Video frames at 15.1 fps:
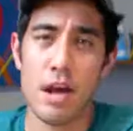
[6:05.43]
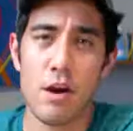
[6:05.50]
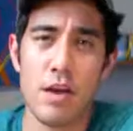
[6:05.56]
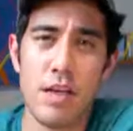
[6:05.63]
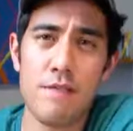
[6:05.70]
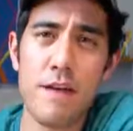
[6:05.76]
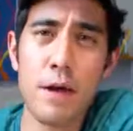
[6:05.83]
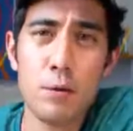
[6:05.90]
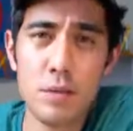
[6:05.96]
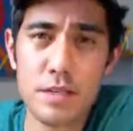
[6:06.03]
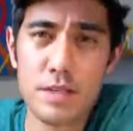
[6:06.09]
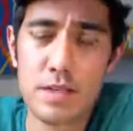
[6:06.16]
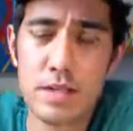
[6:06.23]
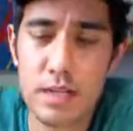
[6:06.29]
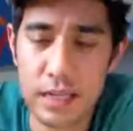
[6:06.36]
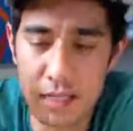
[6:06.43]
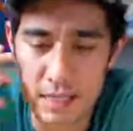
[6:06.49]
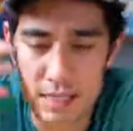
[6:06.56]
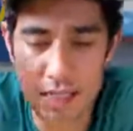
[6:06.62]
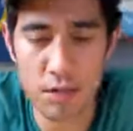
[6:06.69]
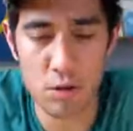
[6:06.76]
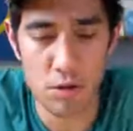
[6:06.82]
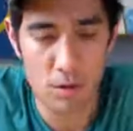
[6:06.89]
Now, if I was gonna
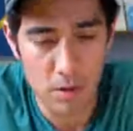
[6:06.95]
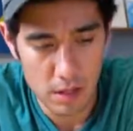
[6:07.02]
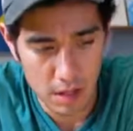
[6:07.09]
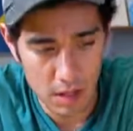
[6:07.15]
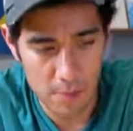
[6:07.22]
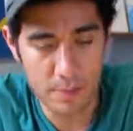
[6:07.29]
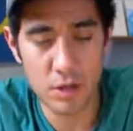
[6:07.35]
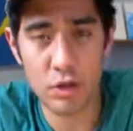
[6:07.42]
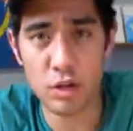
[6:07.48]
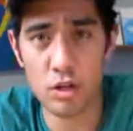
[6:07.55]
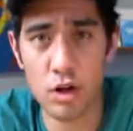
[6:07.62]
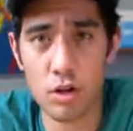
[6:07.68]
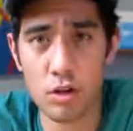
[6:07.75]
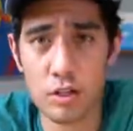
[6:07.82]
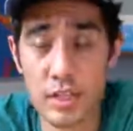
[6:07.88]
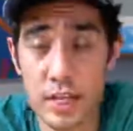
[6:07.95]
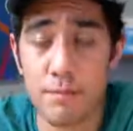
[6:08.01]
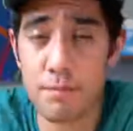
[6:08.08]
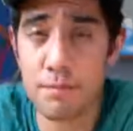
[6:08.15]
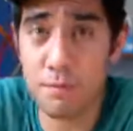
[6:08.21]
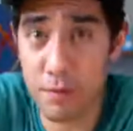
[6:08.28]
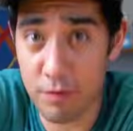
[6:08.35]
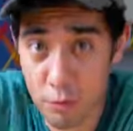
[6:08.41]
steal $1 million,
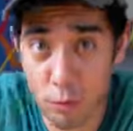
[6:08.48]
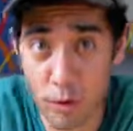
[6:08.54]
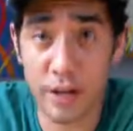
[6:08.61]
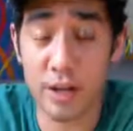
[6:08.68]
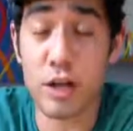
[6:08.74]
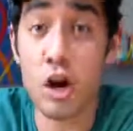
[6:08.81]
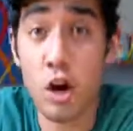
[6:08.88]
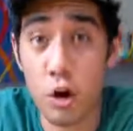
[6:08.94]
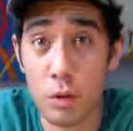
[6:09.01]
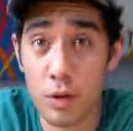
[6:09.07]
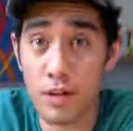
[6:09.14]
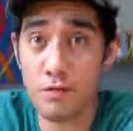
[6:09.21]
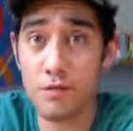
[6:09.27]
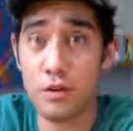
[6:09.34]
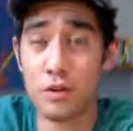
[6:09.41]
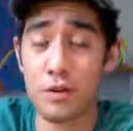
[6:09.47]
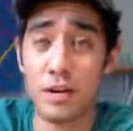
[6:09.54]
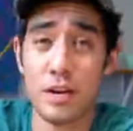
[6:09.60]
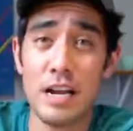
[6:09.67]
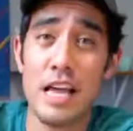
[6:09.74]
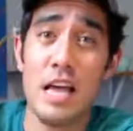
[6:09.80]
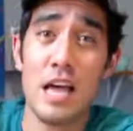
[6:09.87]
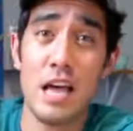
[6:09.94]
and before I go any
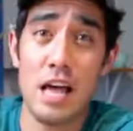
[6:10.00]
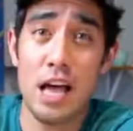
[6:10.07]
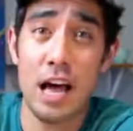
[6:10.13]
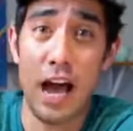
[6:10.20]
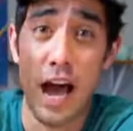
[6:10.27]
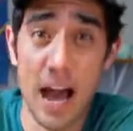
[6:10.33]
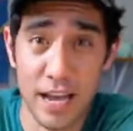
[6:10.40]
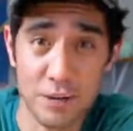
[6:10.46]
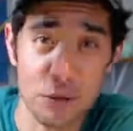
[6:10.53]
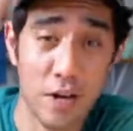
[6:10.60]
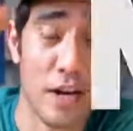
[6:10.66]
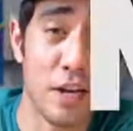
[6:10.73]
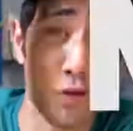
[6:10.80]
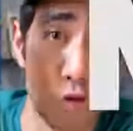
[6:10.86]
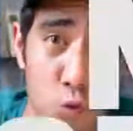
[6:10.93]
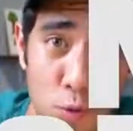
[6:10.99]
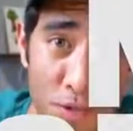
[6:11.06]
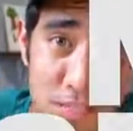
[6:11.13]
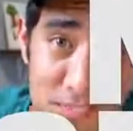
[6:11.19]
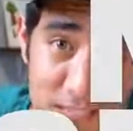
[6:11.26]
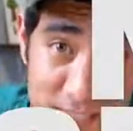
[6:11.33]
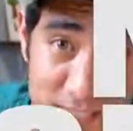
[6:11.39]
further, I do not endorse